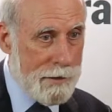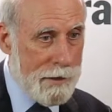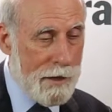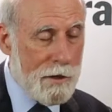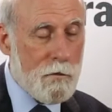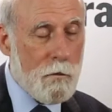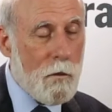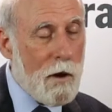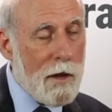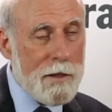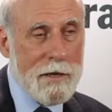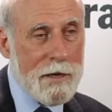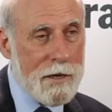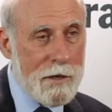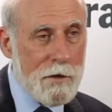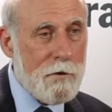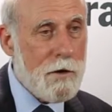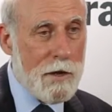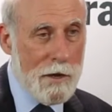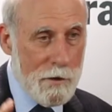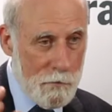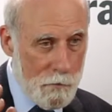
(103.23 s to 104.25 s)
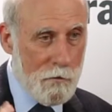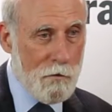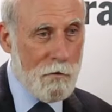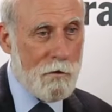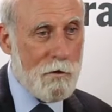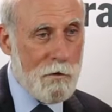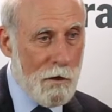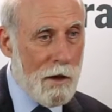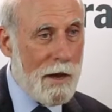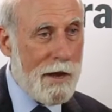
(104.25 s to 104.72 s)
That's why the internet was
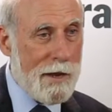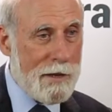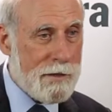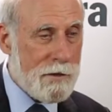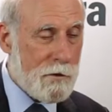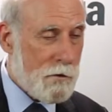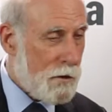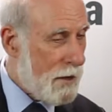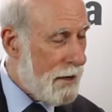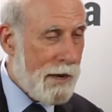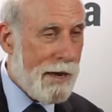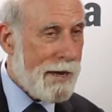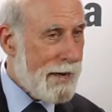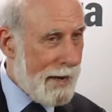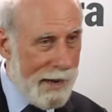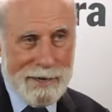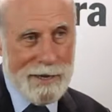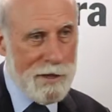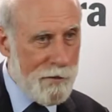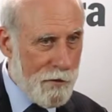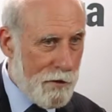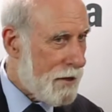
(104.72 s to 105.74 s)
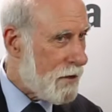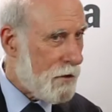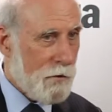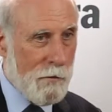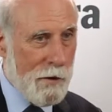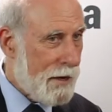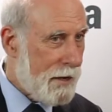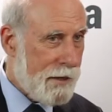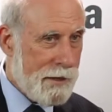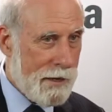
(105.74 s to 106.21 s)
designed to connect anything
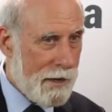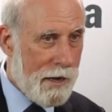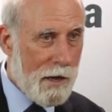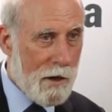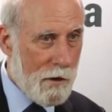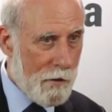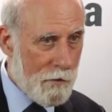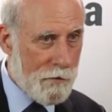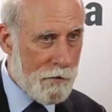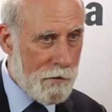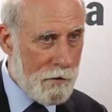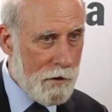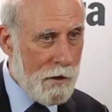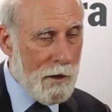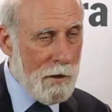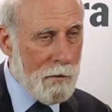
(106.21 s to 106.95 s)
to anything else,